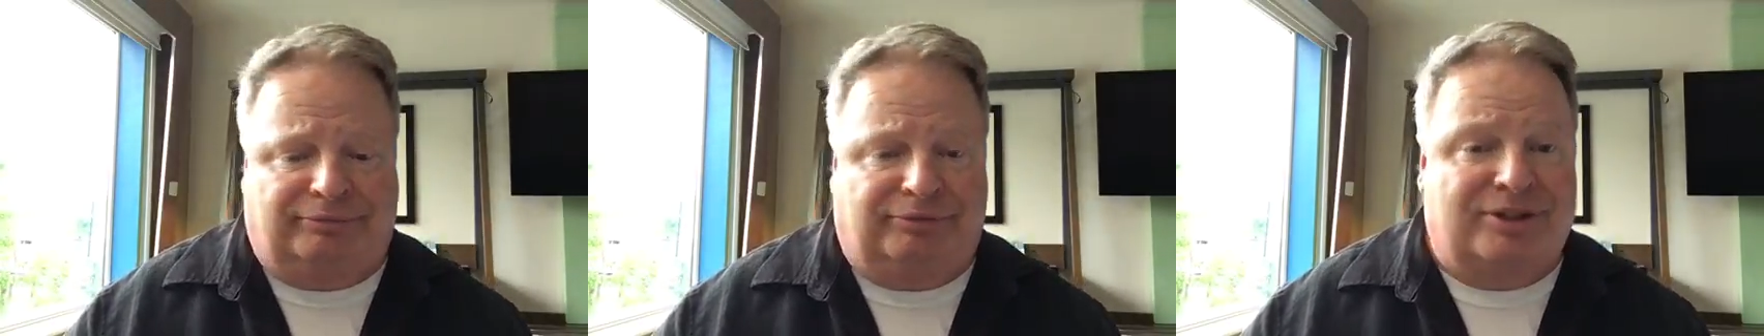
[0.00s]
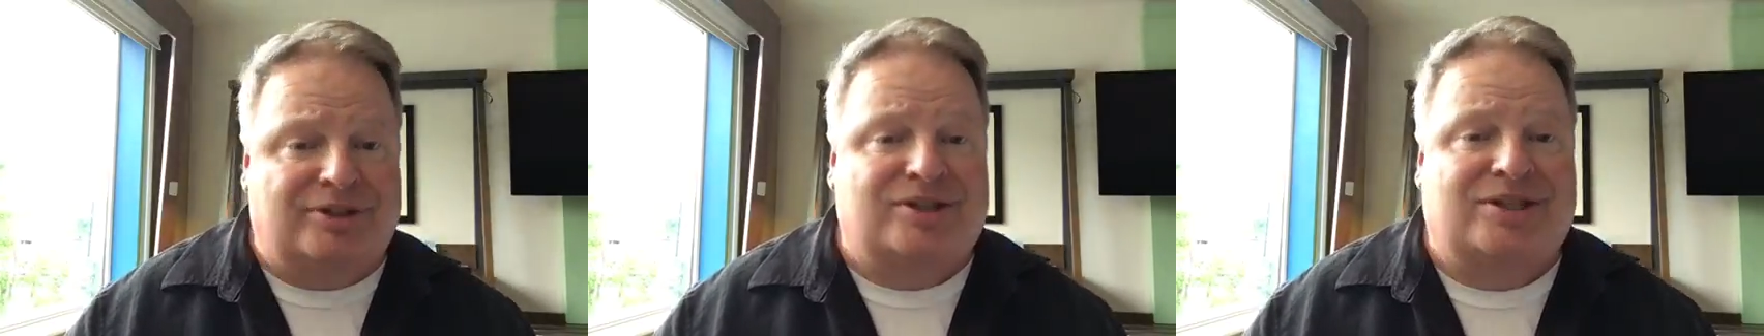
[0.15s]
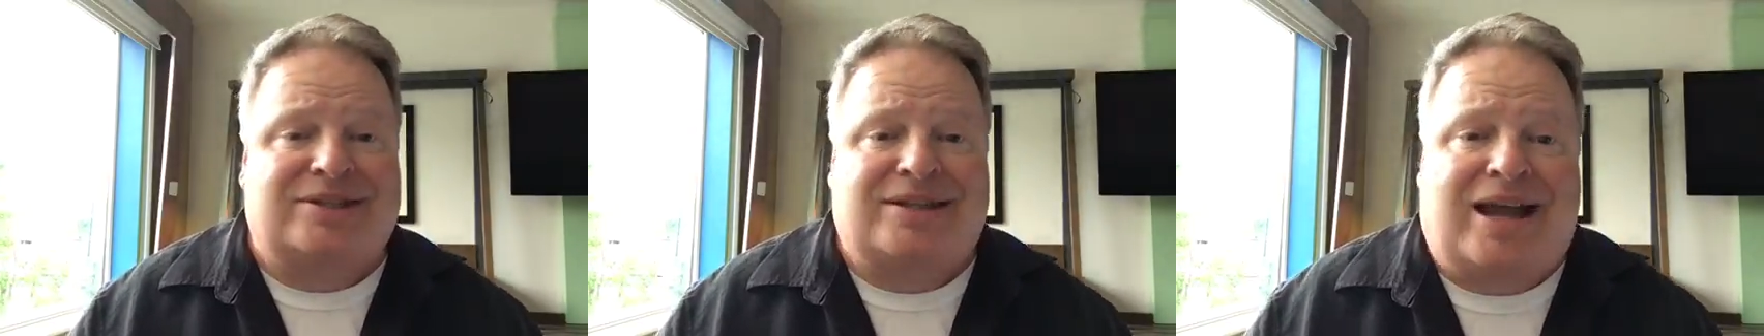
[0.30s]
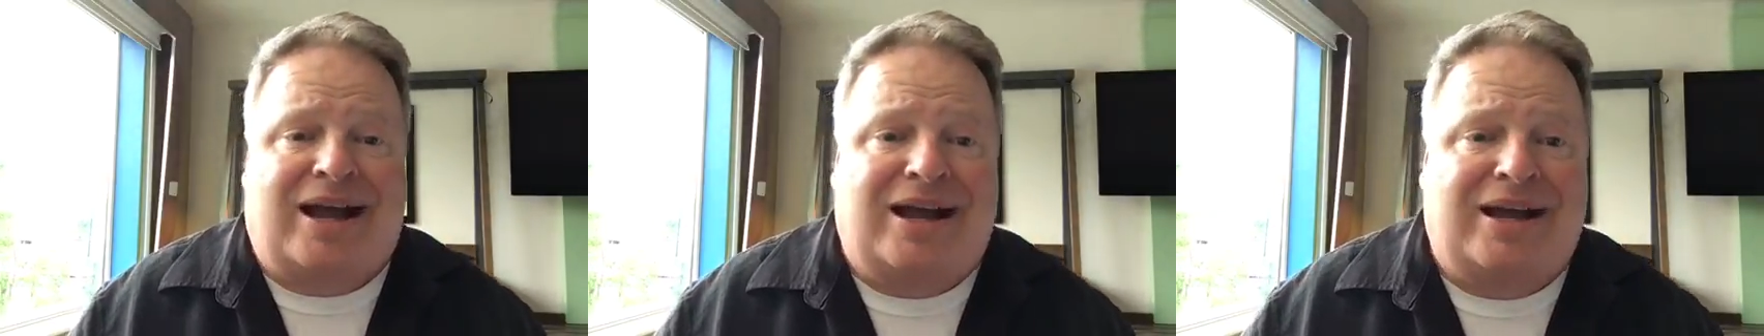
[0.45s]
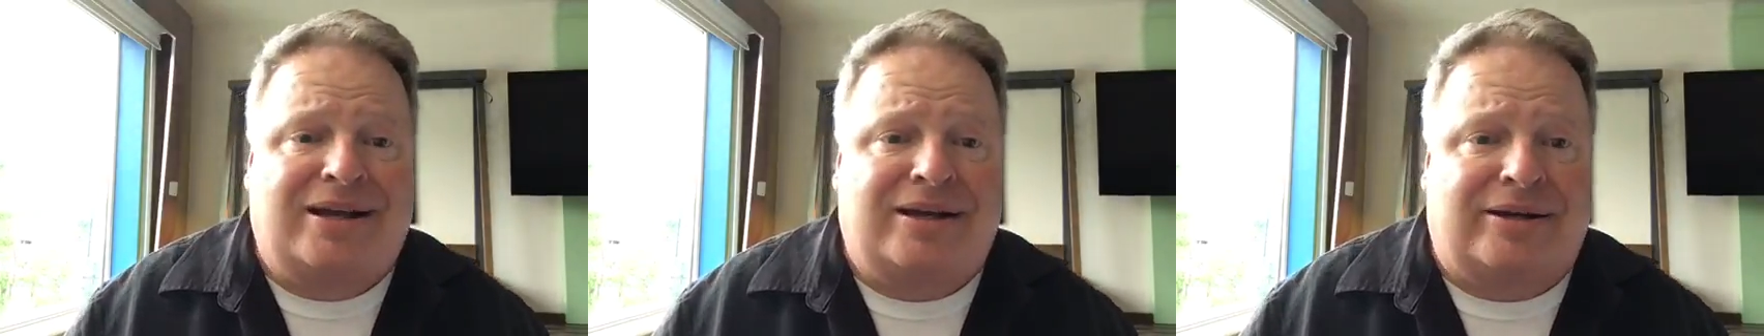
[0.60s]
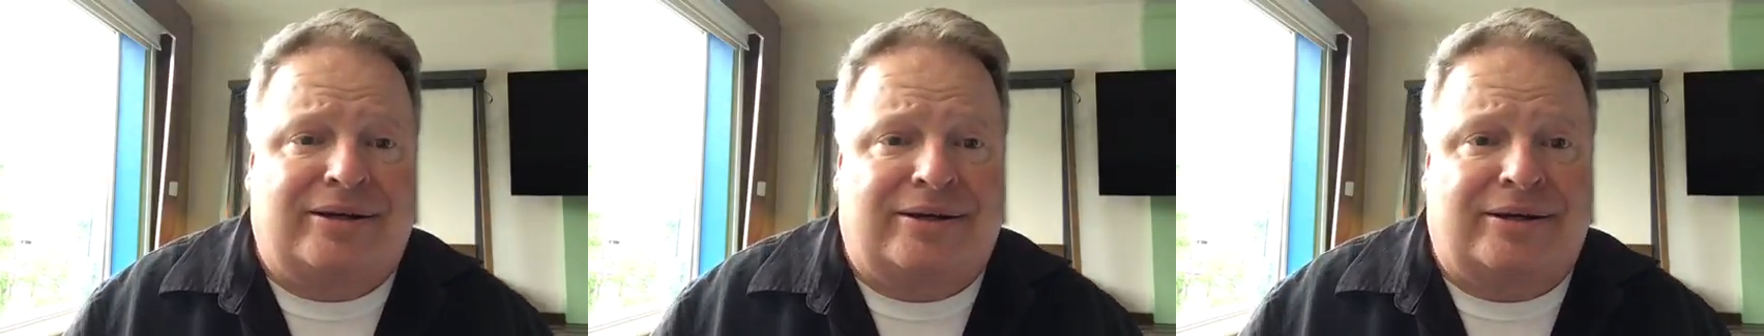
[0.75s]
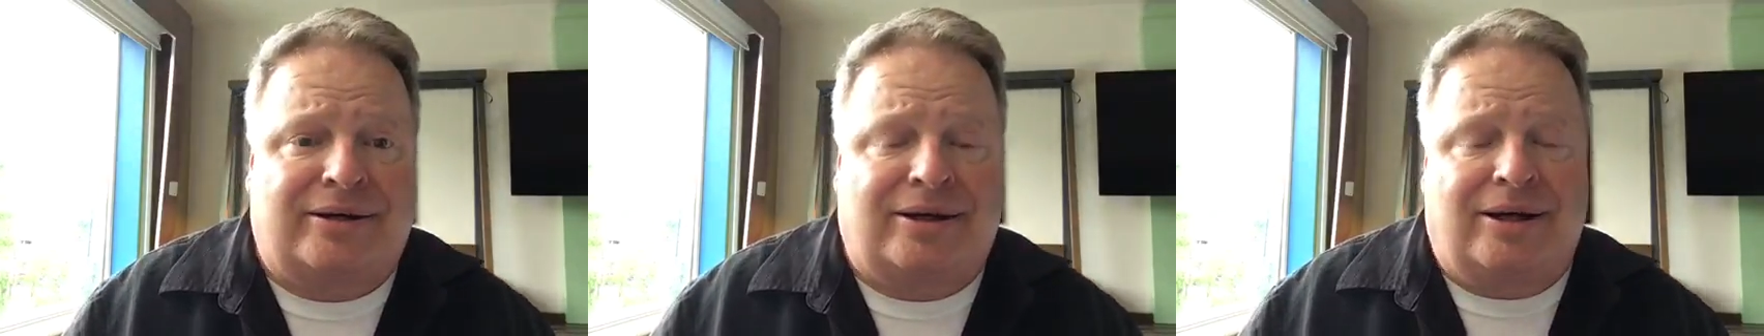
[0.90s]
fix a
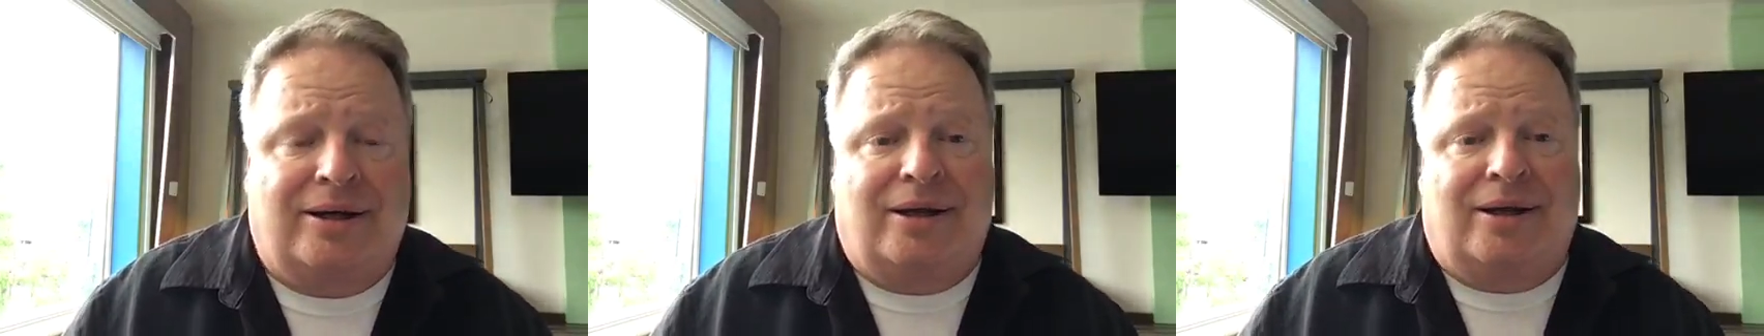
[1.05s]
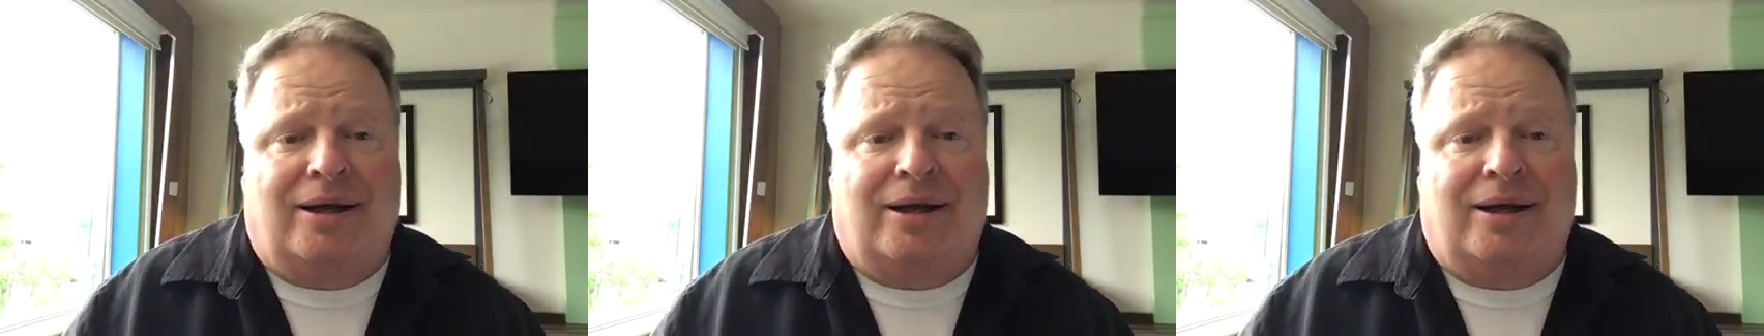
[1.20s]
tire,